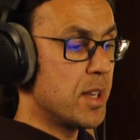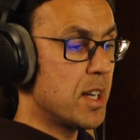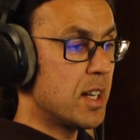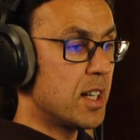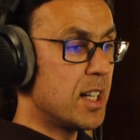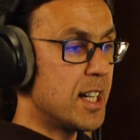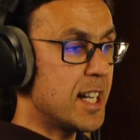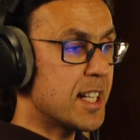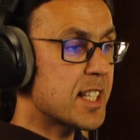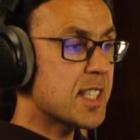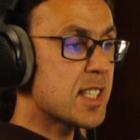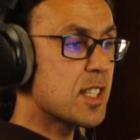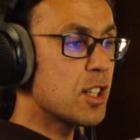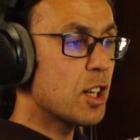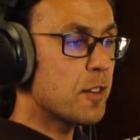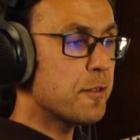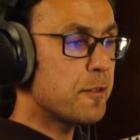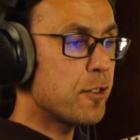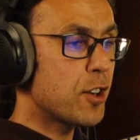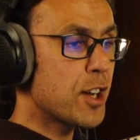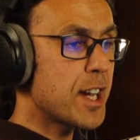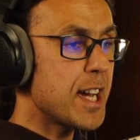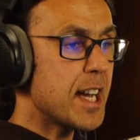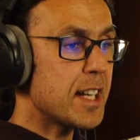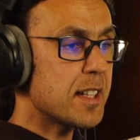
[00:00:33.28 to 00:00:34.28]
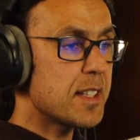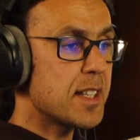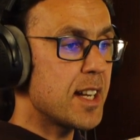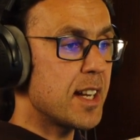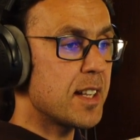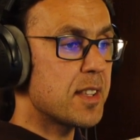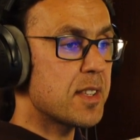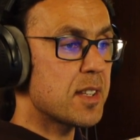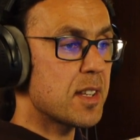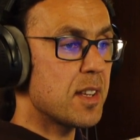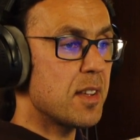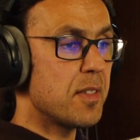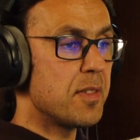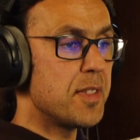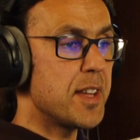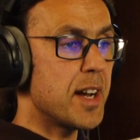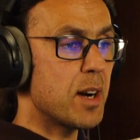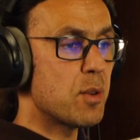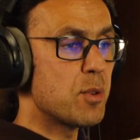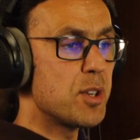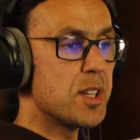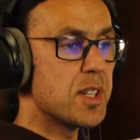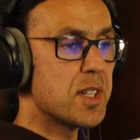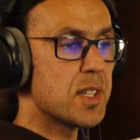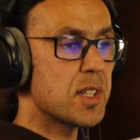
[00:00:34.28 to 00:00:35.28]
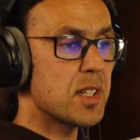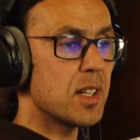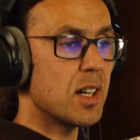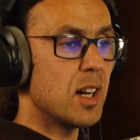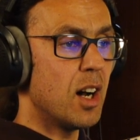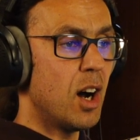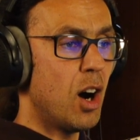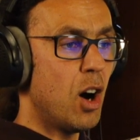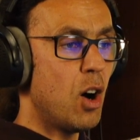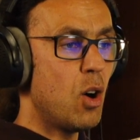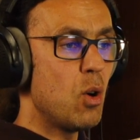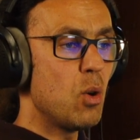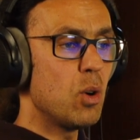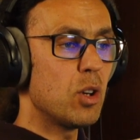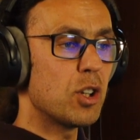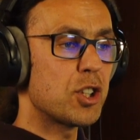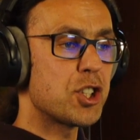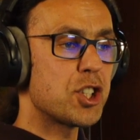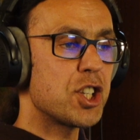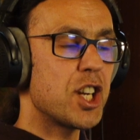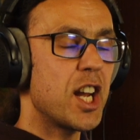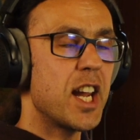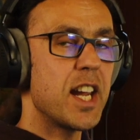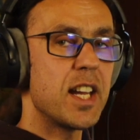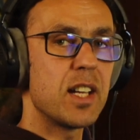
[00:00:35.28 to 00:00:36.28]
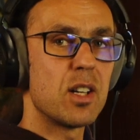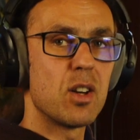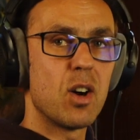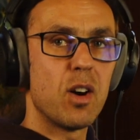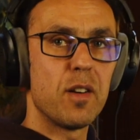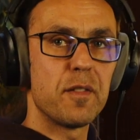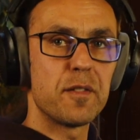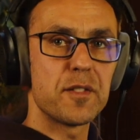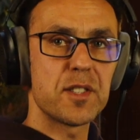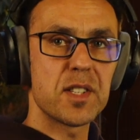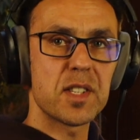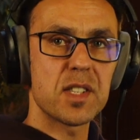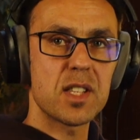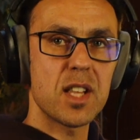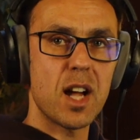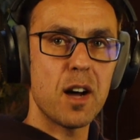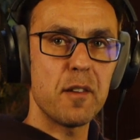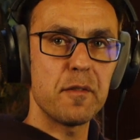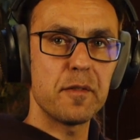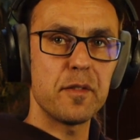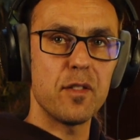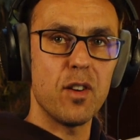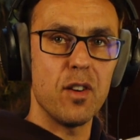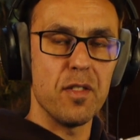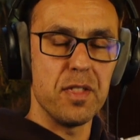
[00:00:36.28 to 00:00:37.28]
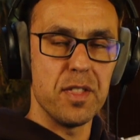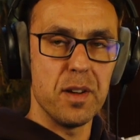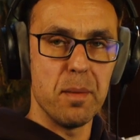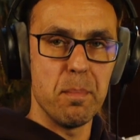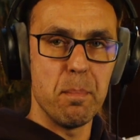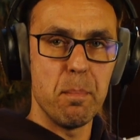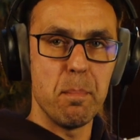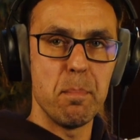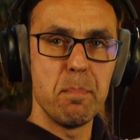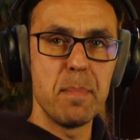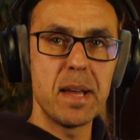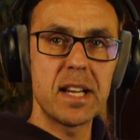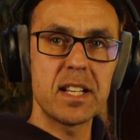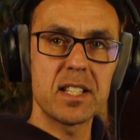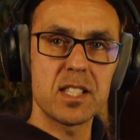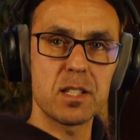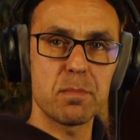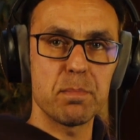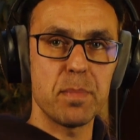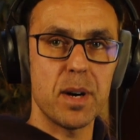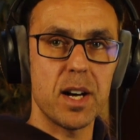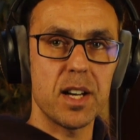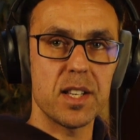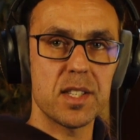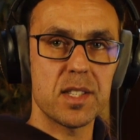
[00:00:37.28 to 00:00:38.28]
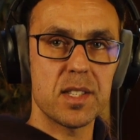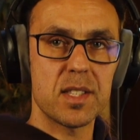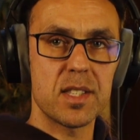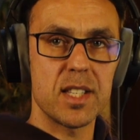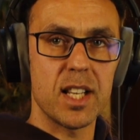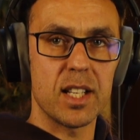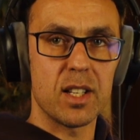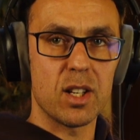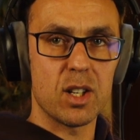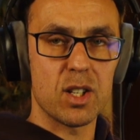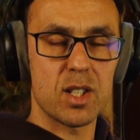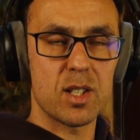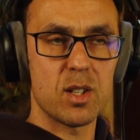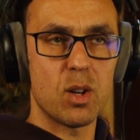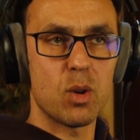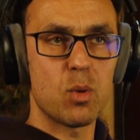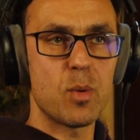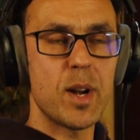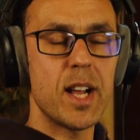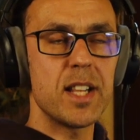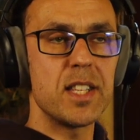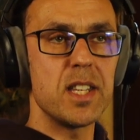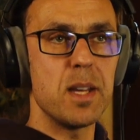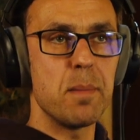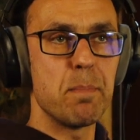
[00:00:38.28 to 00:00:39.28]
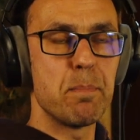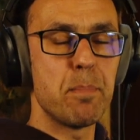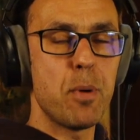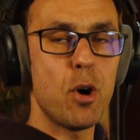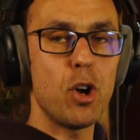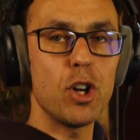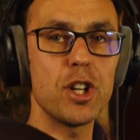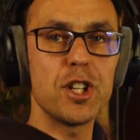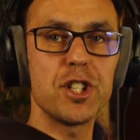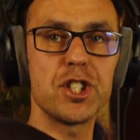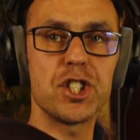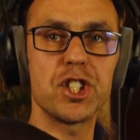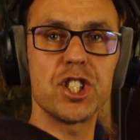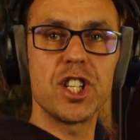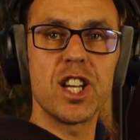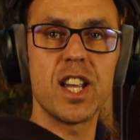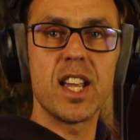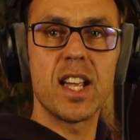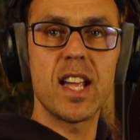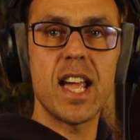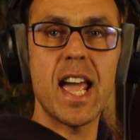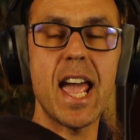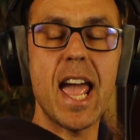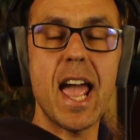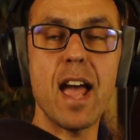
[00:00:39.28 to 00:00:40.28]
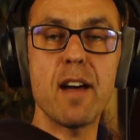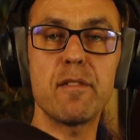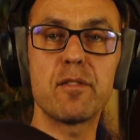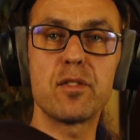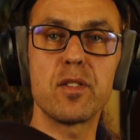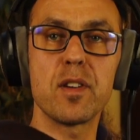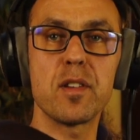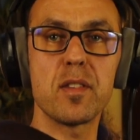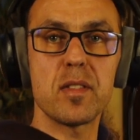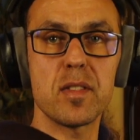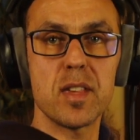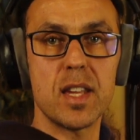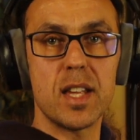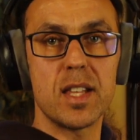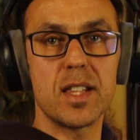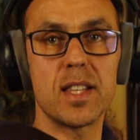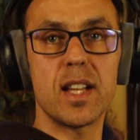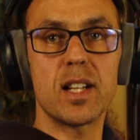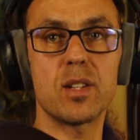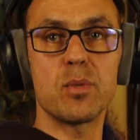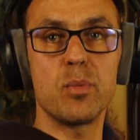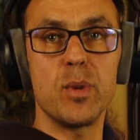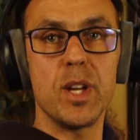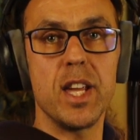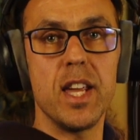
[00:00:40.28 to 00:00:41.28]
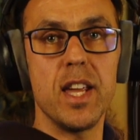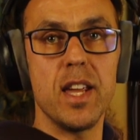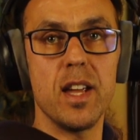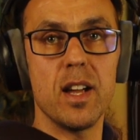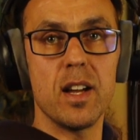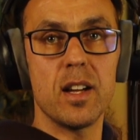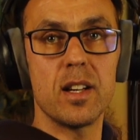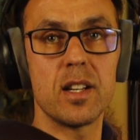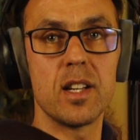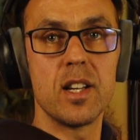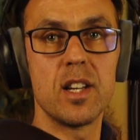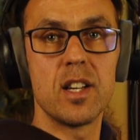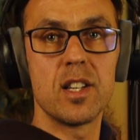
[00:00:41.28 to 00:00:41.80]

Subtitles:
Let's not forget that there is a whole chain of stuff on the mix bus that is already polishing everything that we hear.